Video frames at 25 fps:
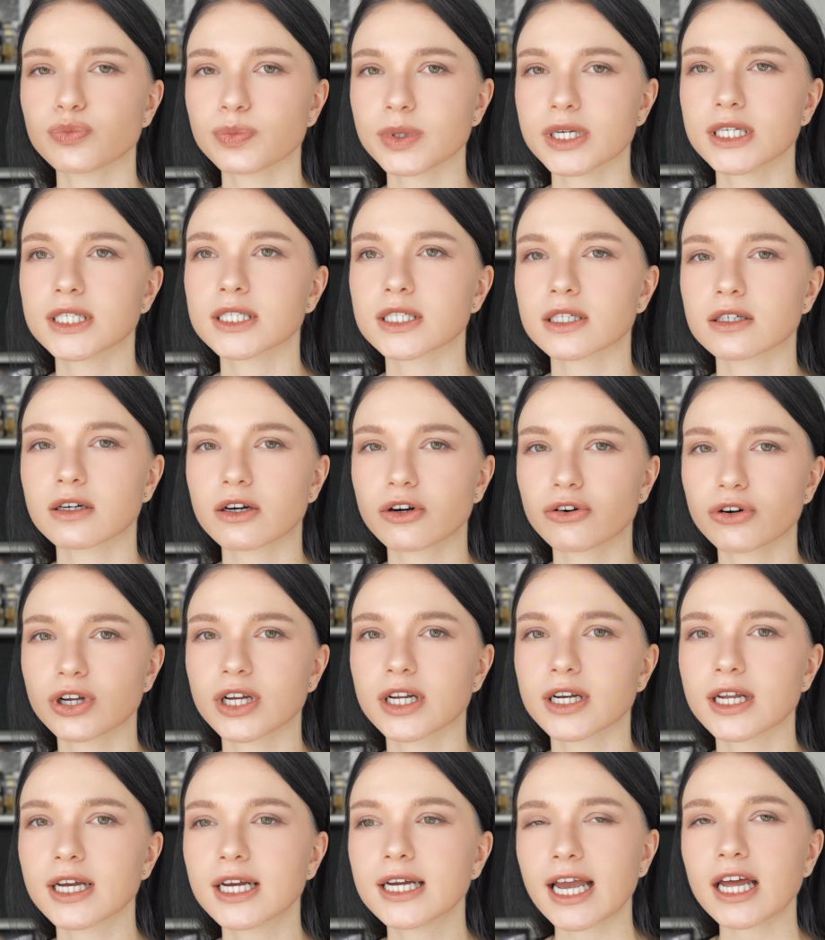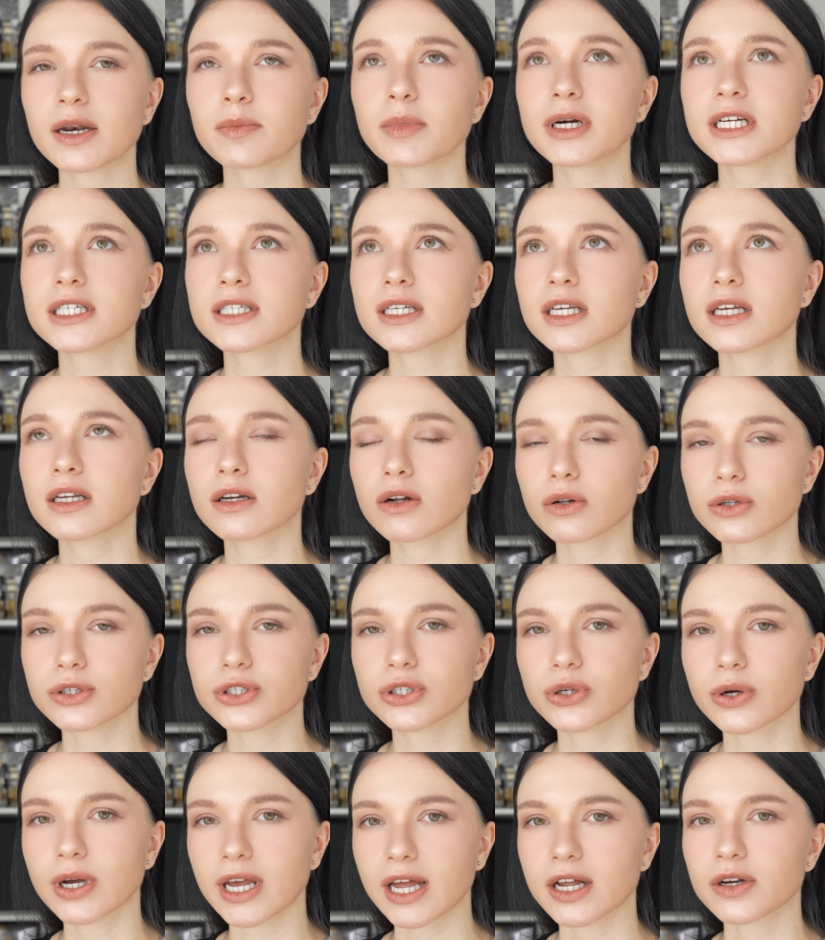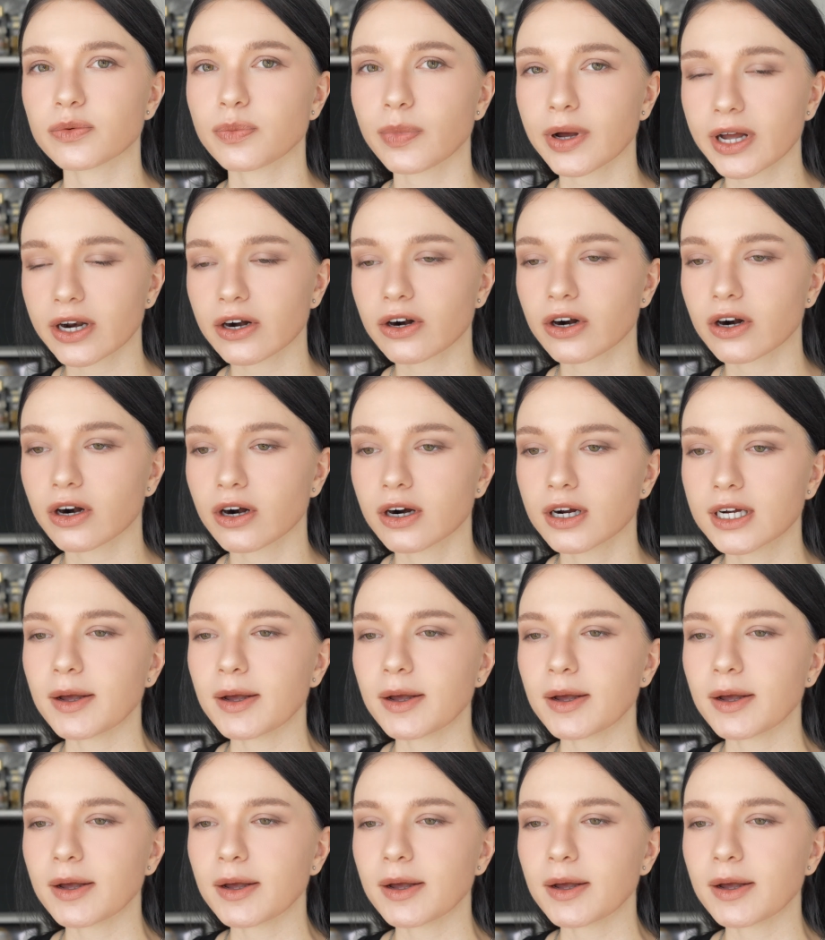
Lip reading: means in Korean, can my skin also get better?